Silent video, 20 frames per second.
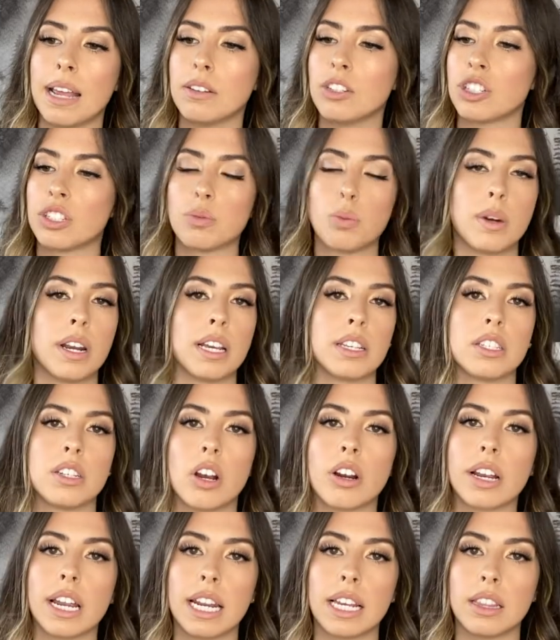just, when I
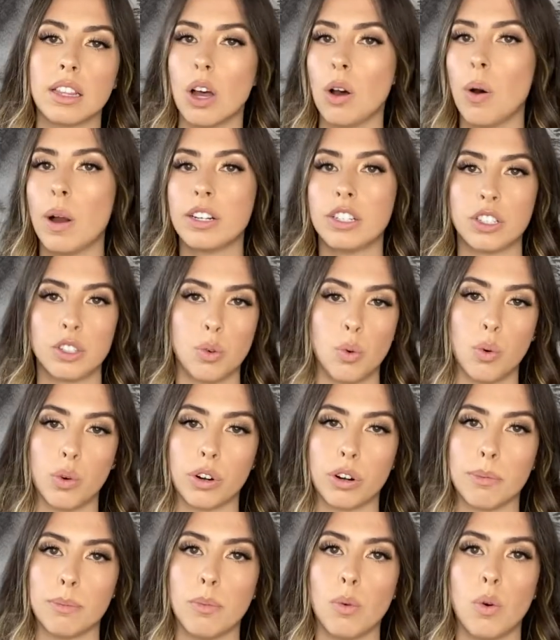start getting low, I just
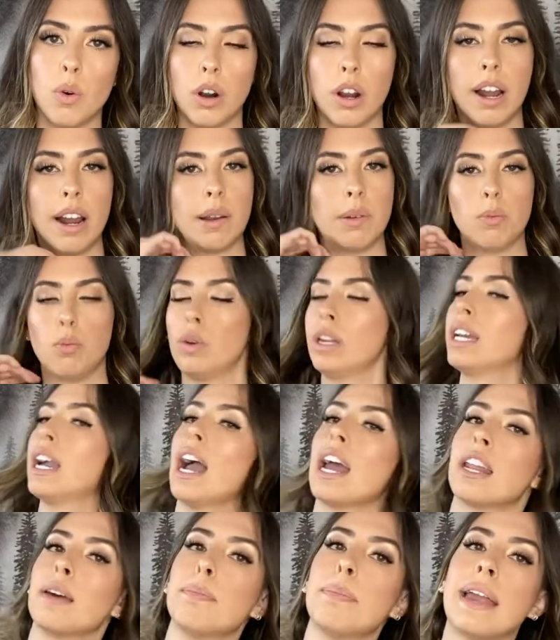order more, and we
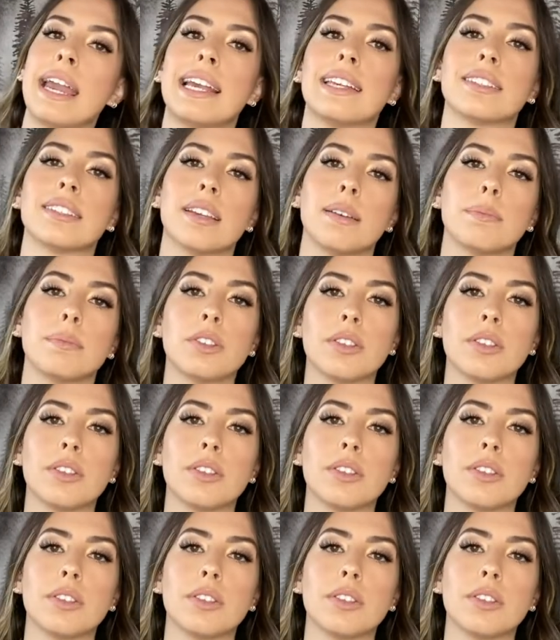kind of pace them.